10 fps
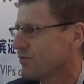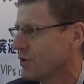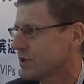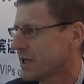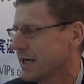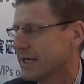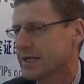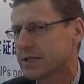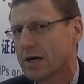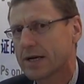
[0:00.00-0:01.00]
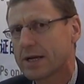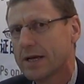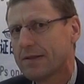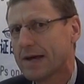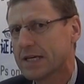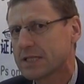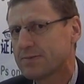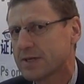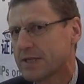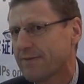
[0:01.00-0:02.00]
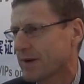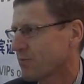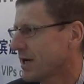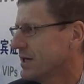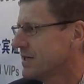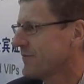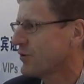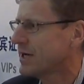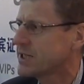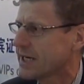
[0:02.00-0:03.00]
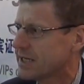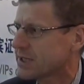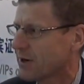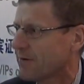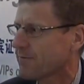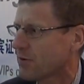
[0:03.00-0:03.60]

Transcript: routine. It's not that specific where you differentiate yourself